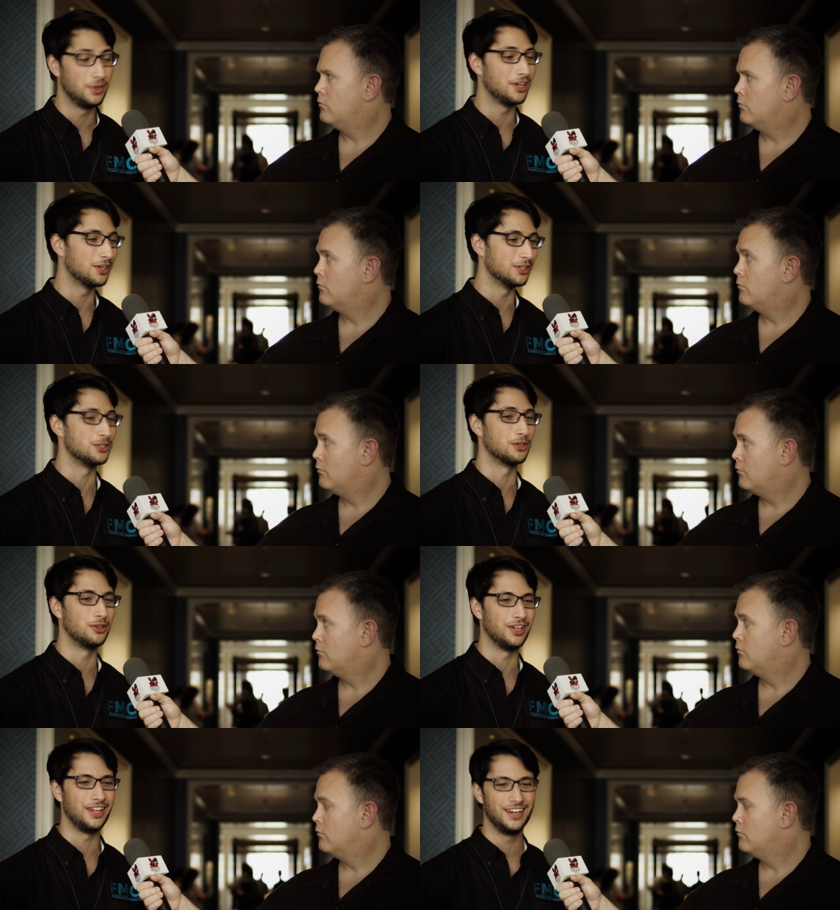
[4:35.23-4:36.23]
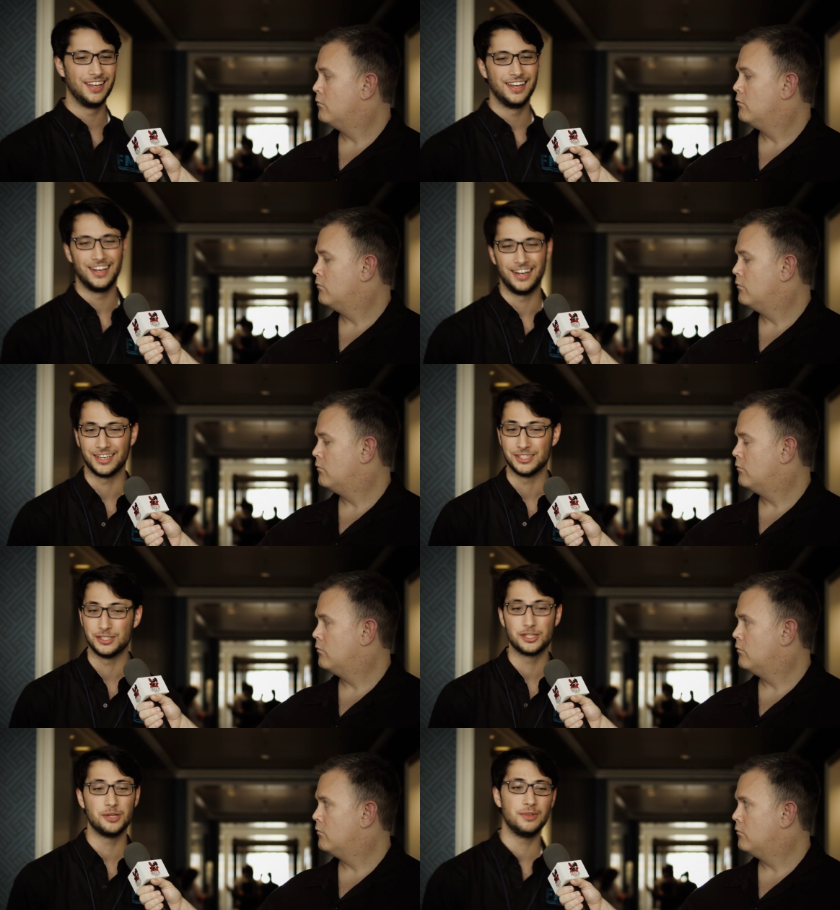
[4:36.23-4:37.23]
Speaker 1: we can control it
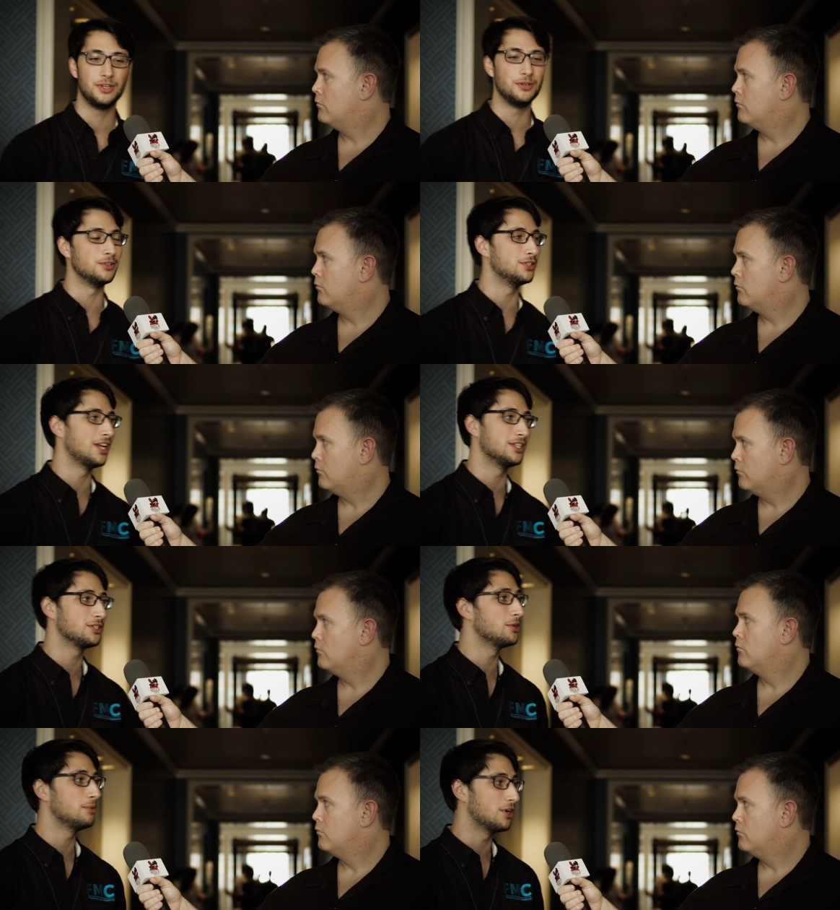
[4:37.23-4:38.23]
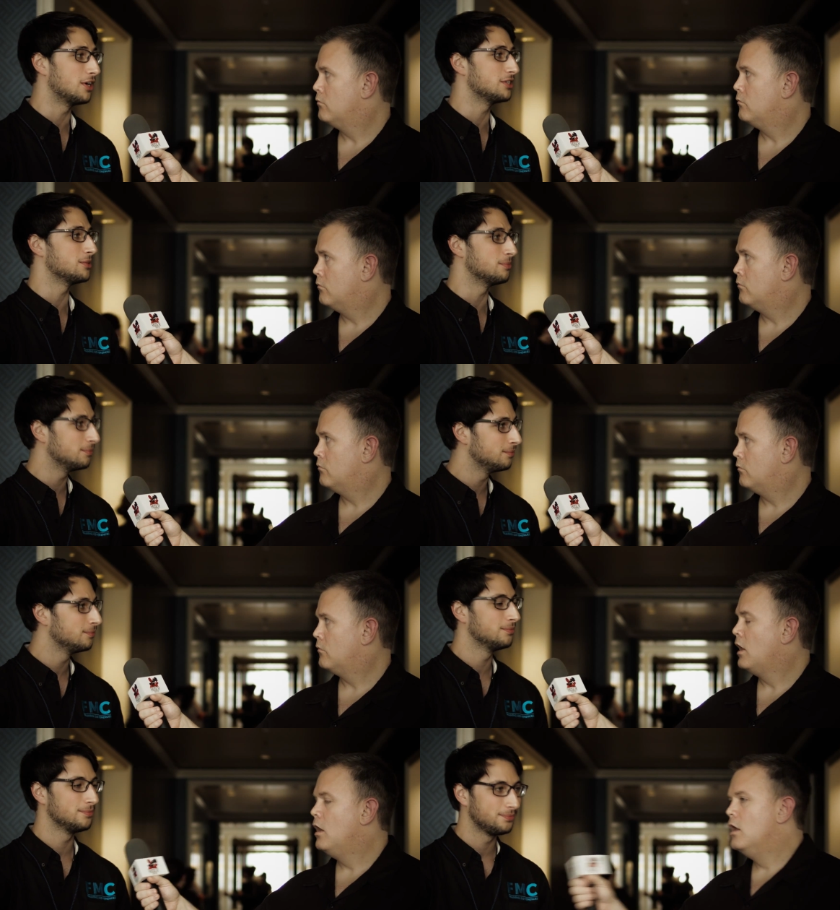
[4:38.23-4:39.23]
because uh, it's going to be huge and it's going to be awesome.
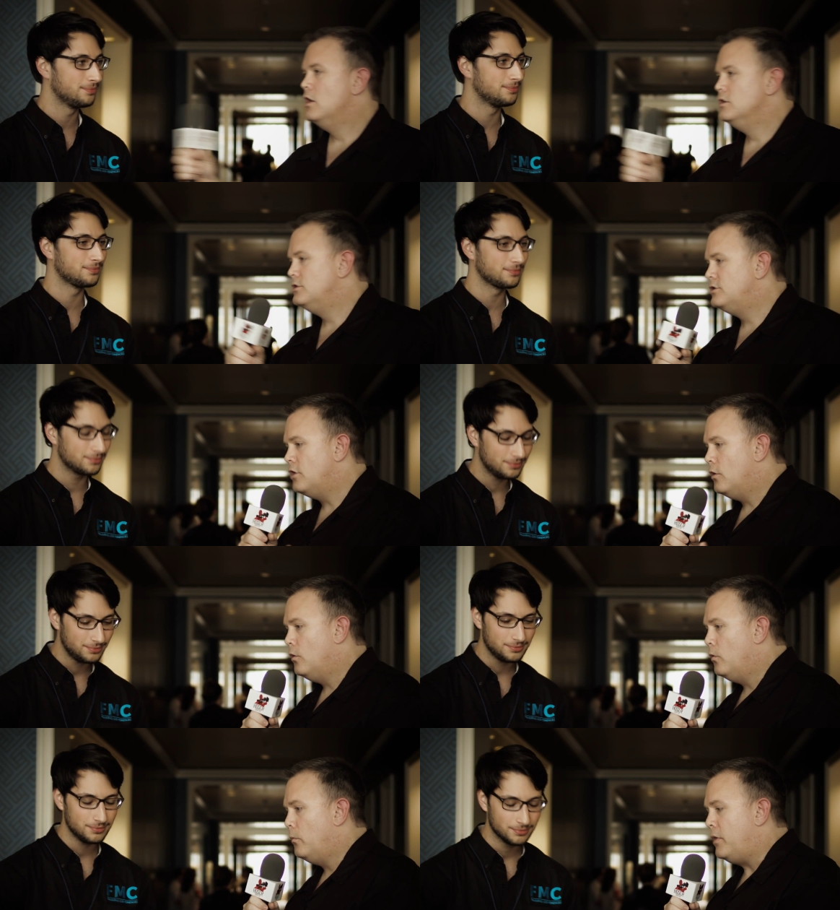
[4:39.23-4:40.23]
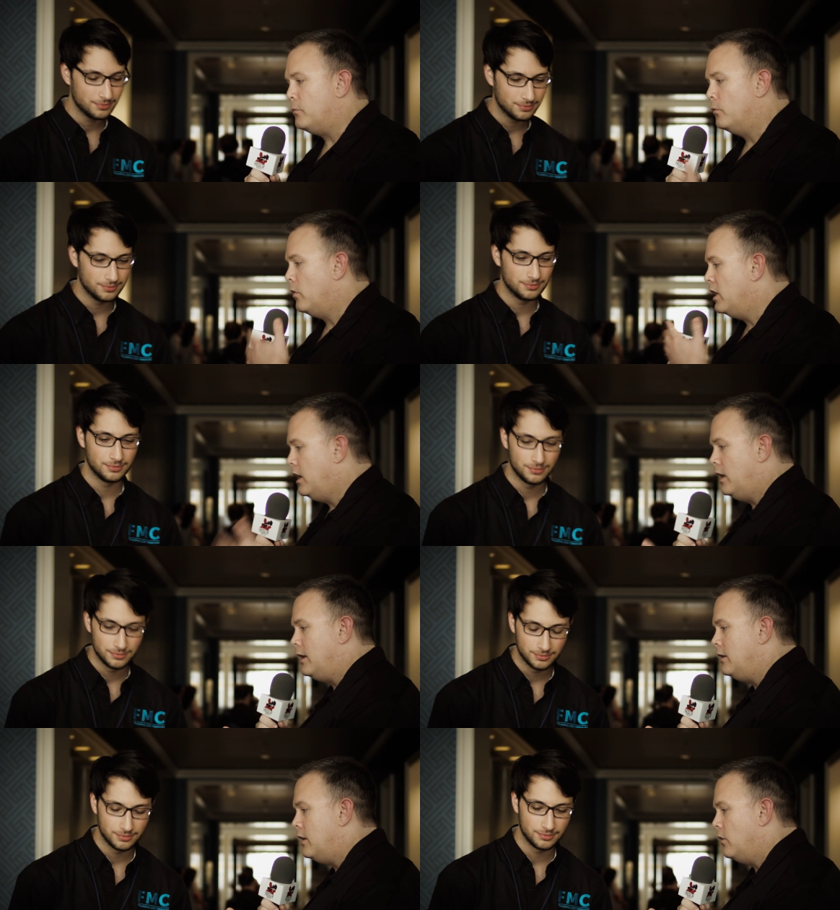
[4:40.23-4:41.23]
Speaker 2: So people want
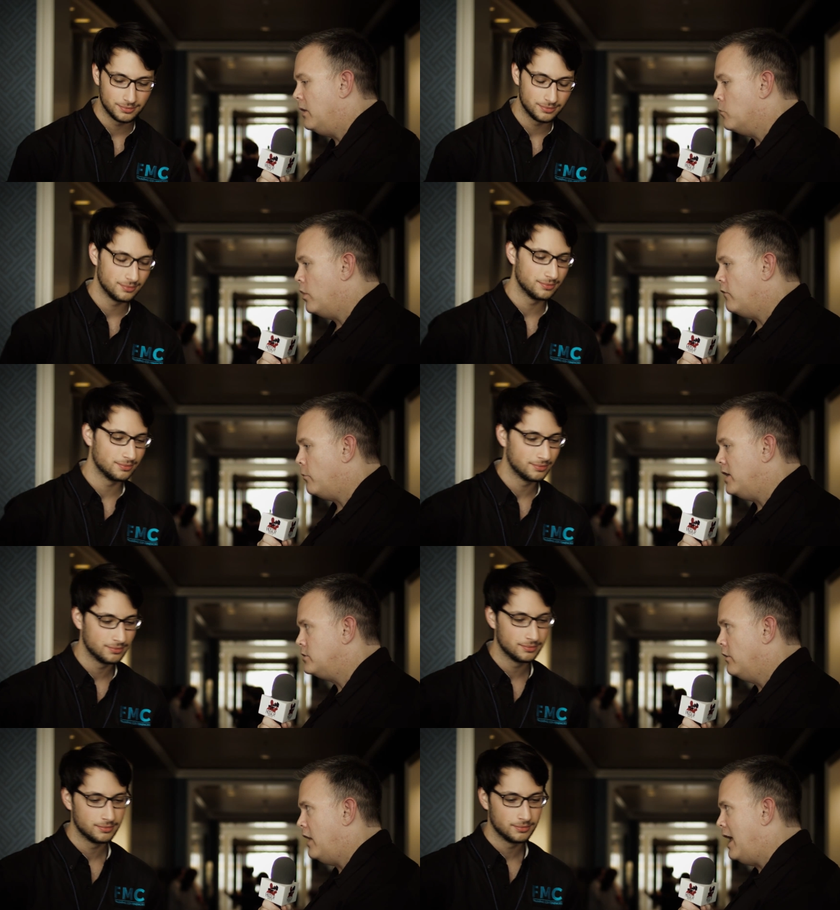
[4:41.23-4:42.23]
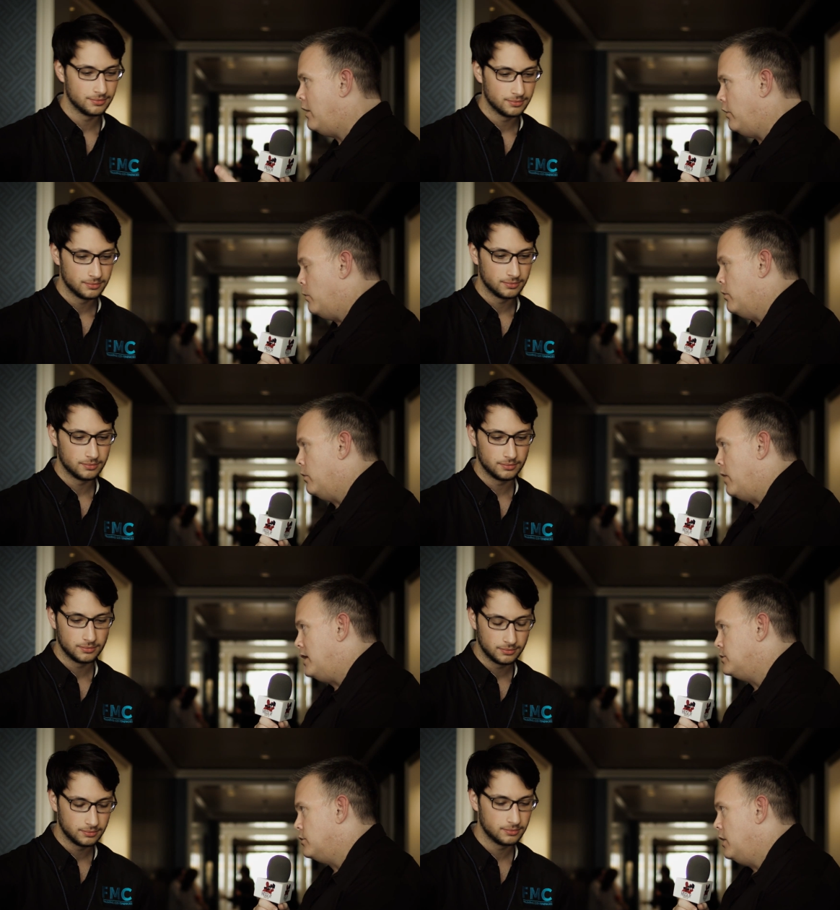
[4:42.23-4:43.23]
to, you know, get more information on that, or they want to
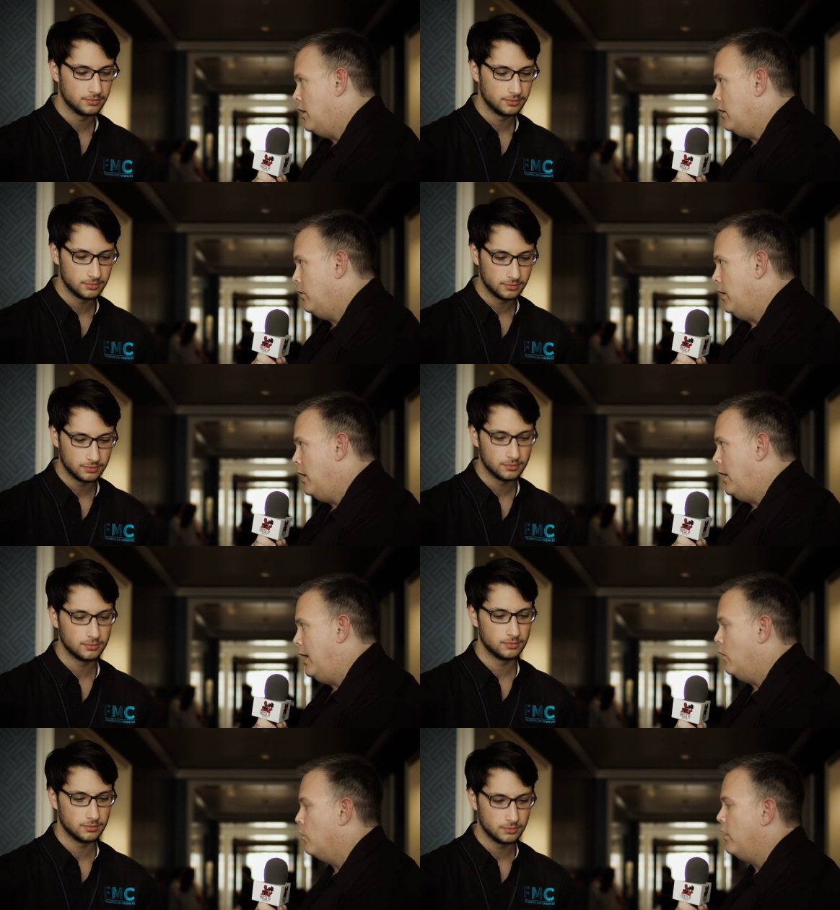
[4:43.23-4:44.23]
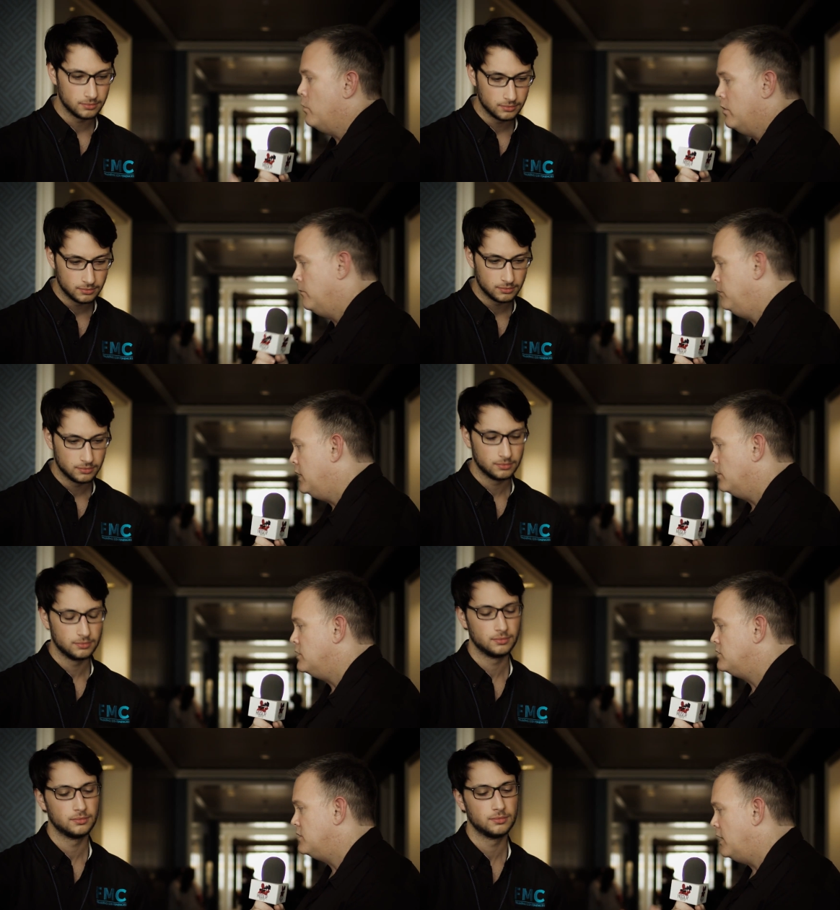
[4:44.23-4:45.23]
register now, uh, or they want to, you
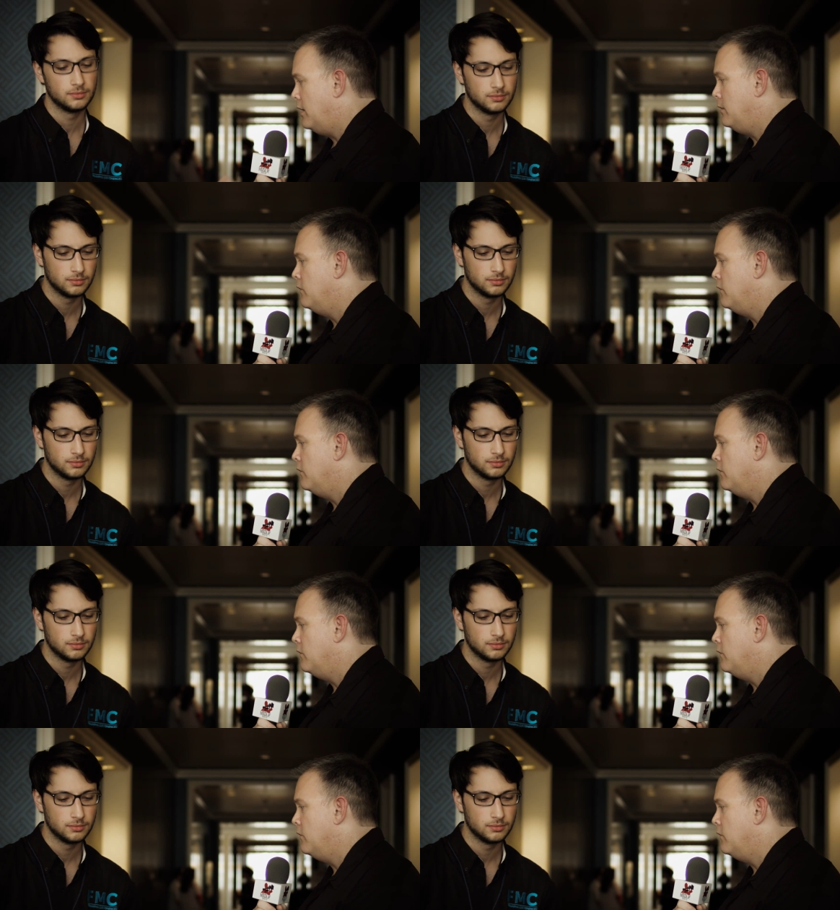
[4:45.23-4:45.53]
know, just uh,